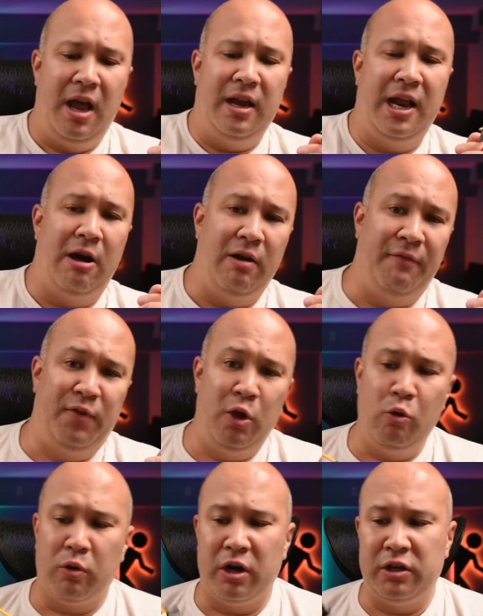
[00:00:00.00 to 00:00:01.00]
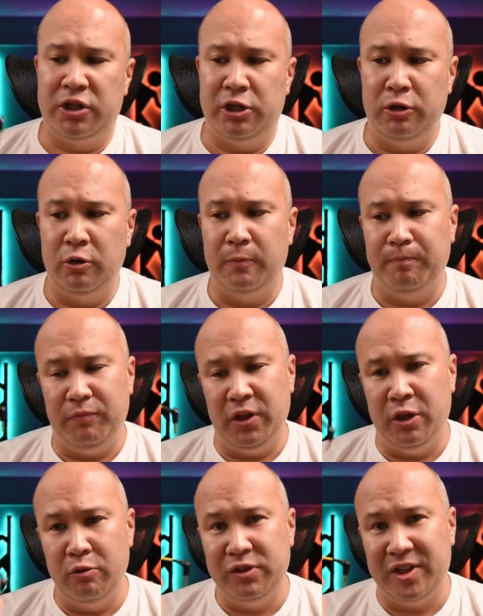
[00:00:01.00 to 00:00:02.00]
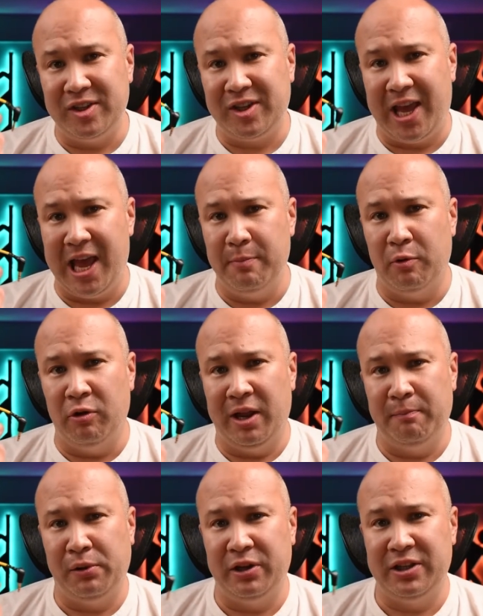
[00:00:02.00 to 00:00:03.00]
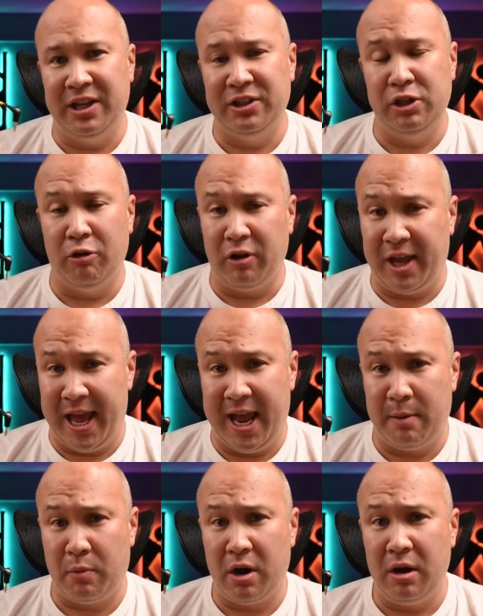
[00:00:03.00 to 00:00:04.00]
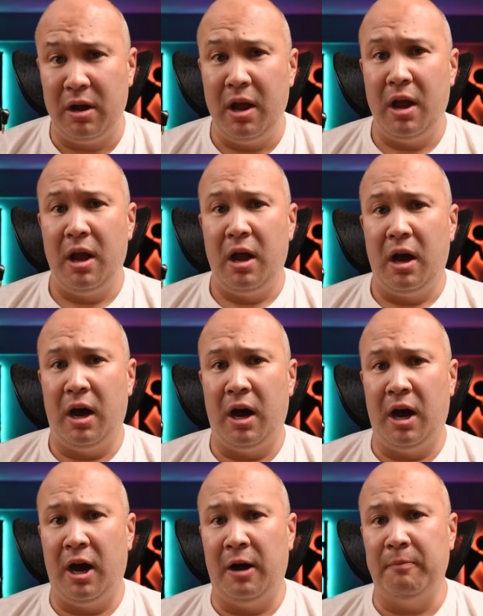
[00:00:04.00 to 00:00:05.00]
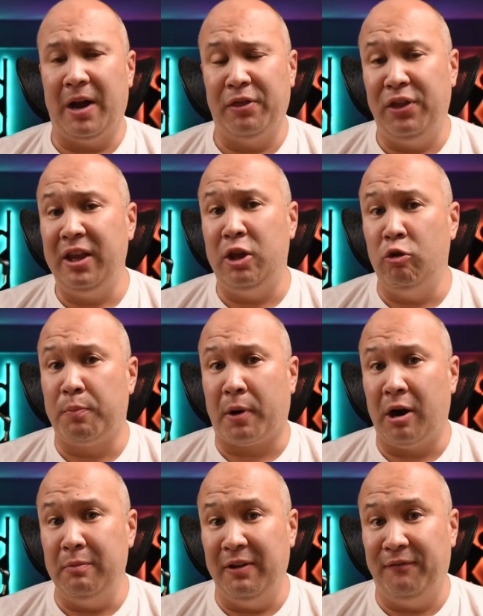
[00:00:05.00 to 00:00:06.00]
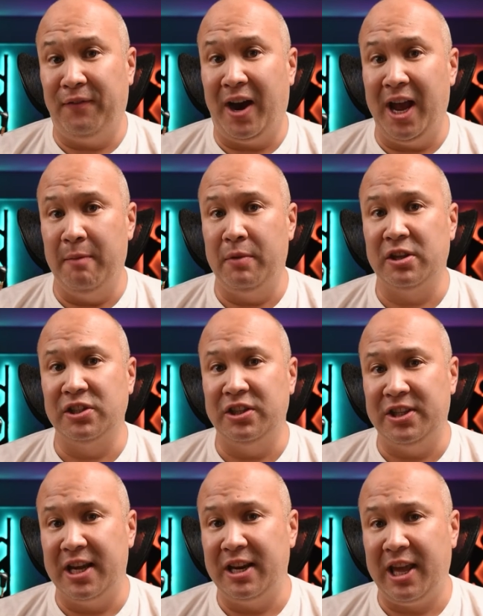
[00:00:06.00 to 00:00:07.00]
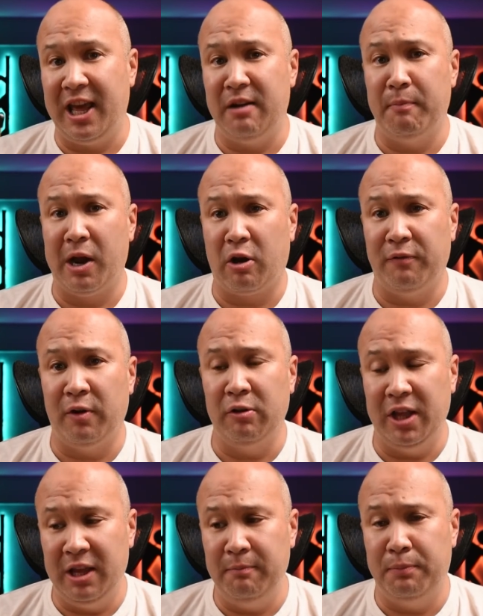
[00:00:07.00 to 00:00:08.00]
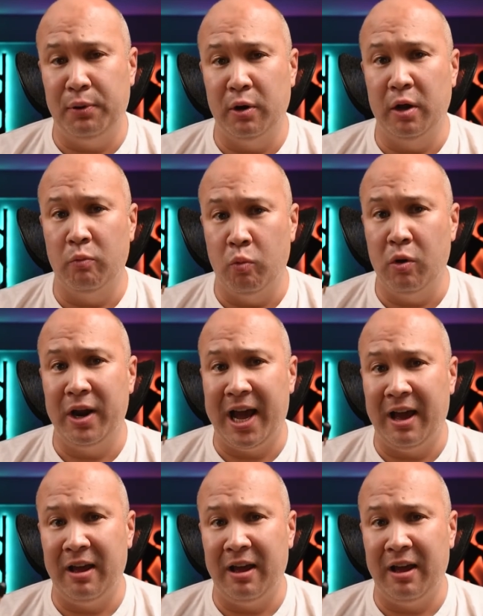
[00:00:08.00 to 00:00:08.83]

Now, if you were to use this cable and plug it into your camera, I think you would probably be fine, because a dedicated microphone input would